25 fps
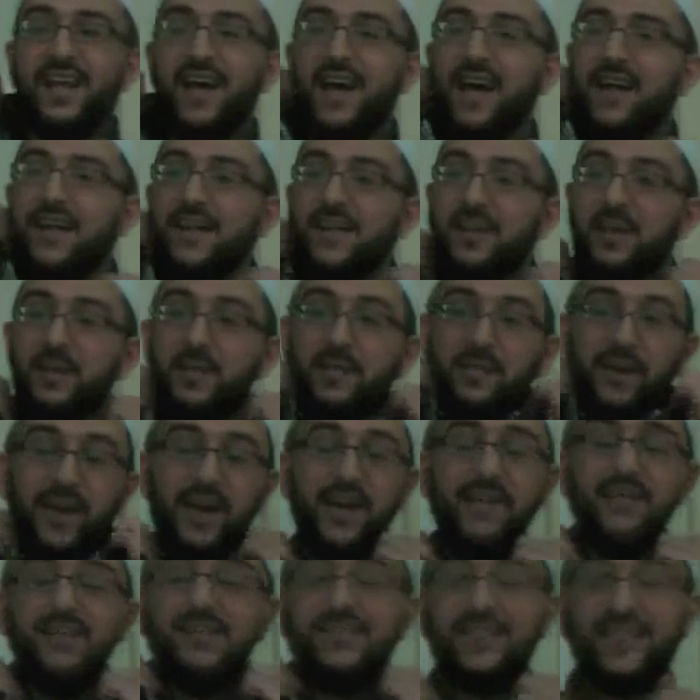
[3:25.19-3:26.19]
And the
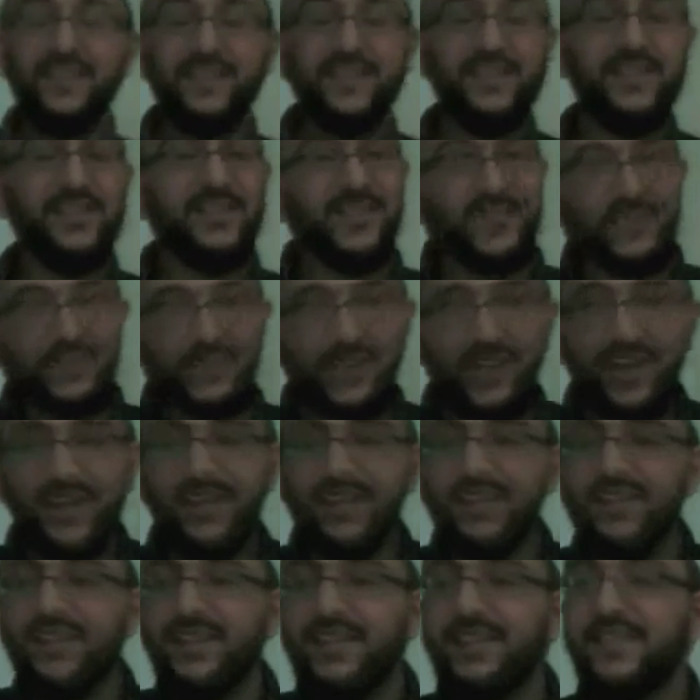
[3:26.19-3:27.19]
companions, they
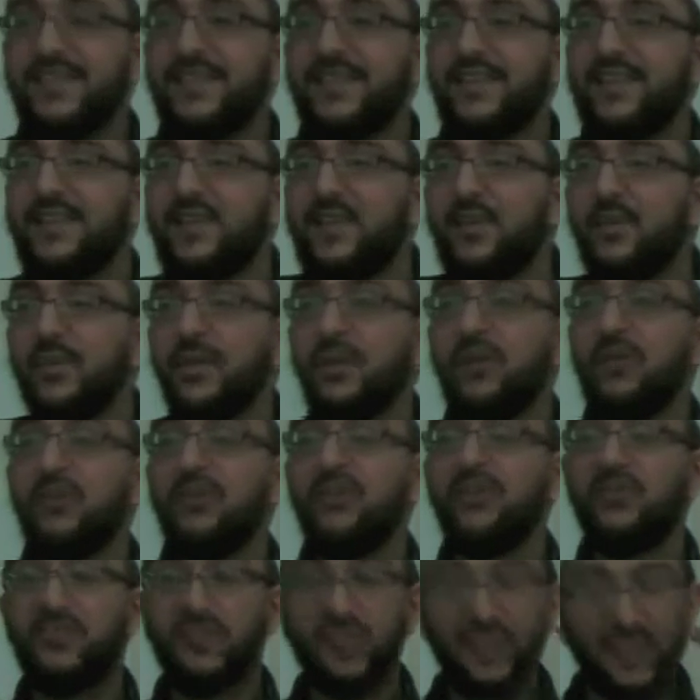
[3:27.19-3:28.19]
testified and they said that we
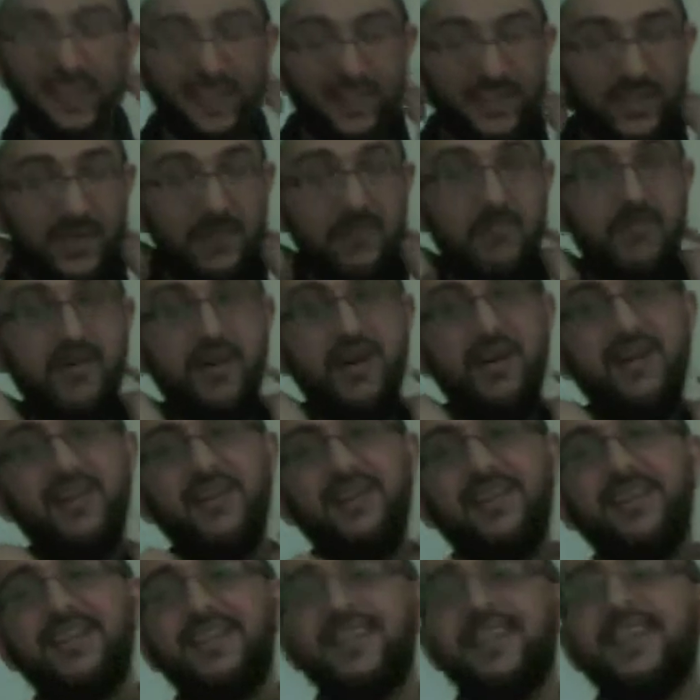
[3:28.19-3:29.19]
could see the
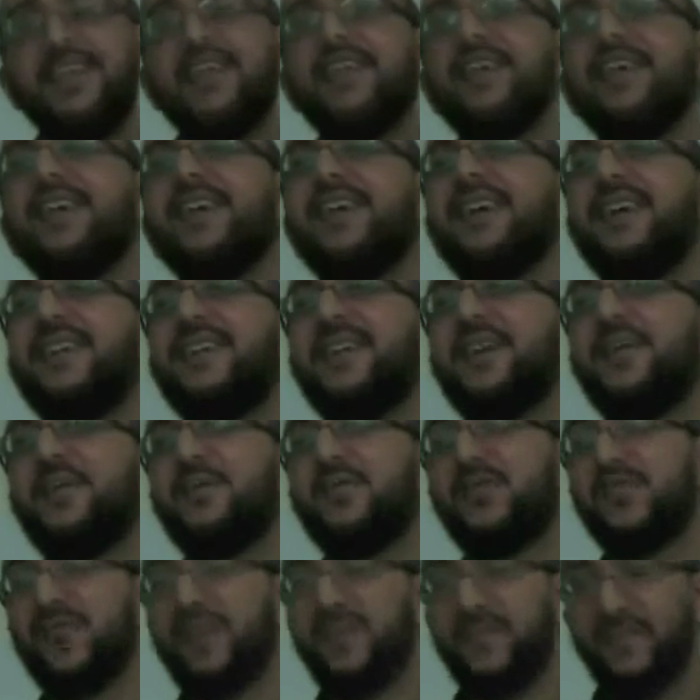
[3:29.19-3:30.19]
mark that
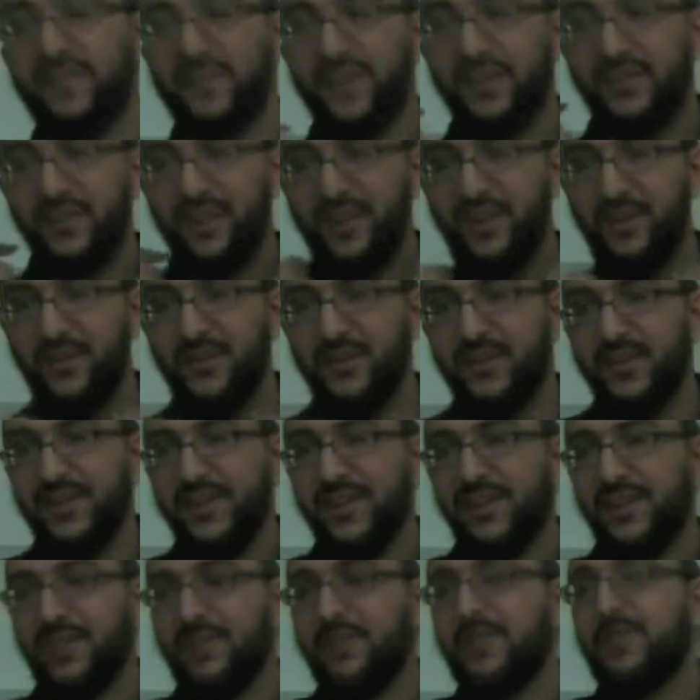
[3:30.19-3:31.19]
was left around the
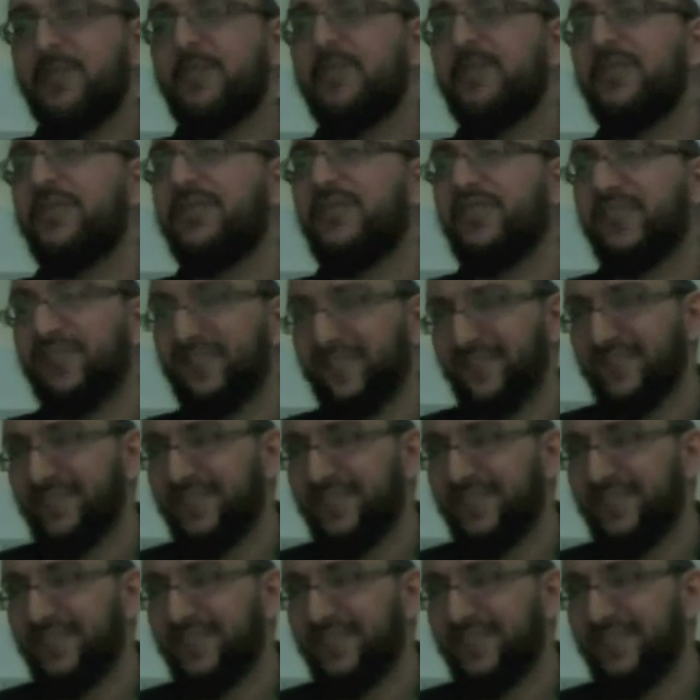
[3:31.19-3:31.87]
neck of the Prophet.